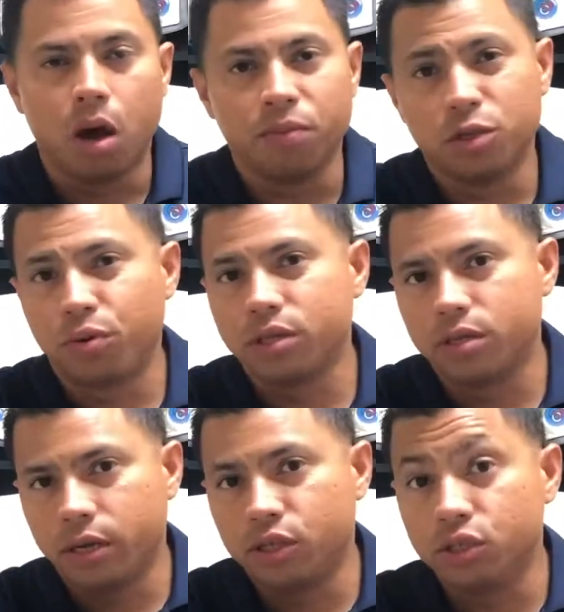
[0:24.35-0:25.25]
This
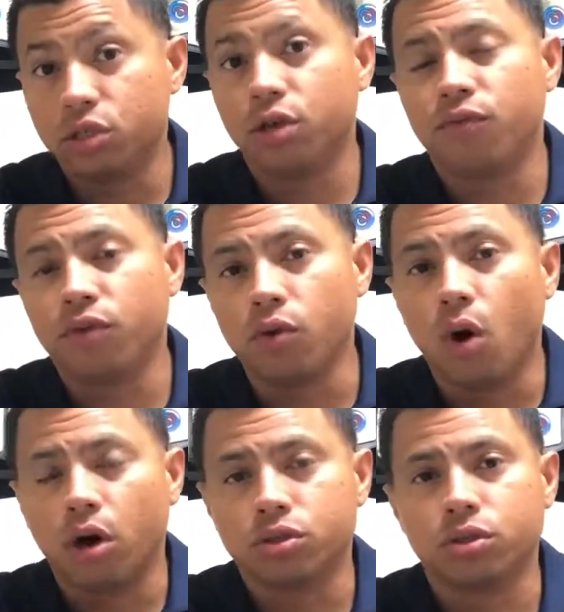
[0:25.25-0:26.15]
presentation is good for you
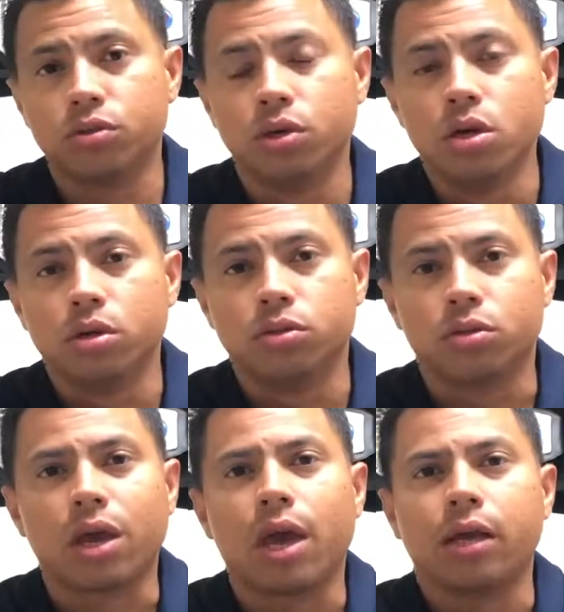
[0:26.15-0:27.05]
also to
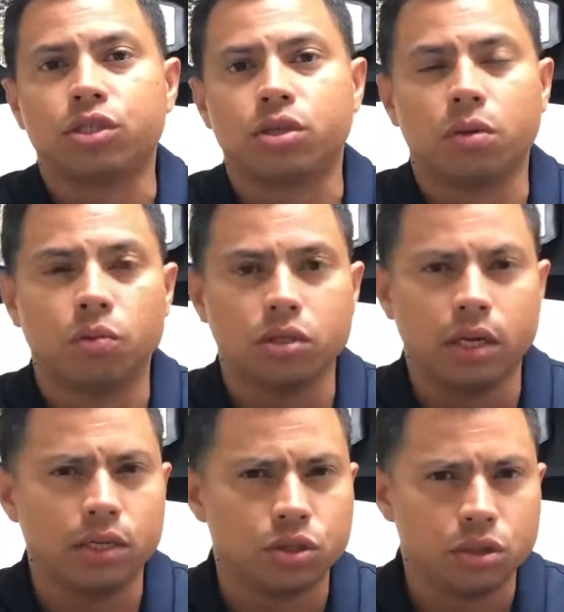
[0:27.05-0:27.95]
catch someone's
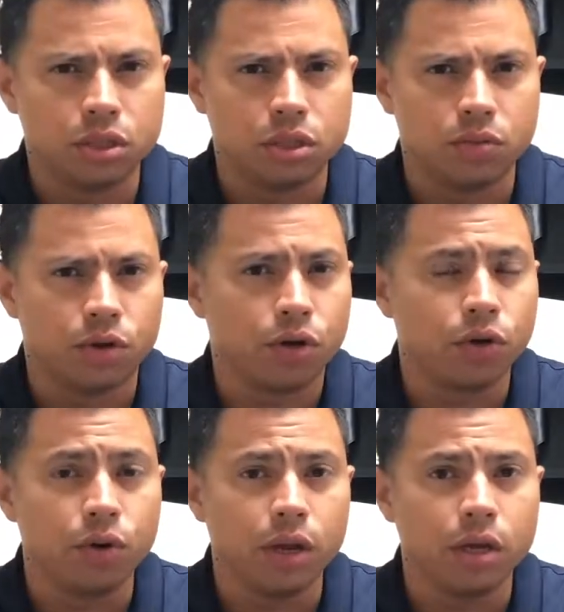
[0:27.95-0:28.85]
interest in
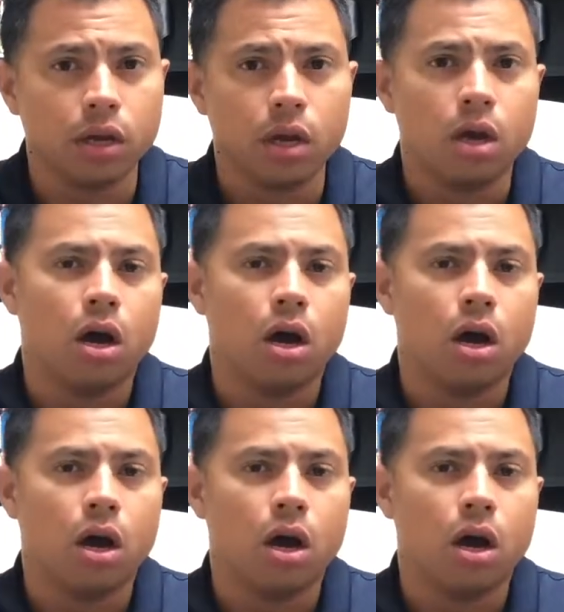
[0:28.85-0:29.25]
recruiting.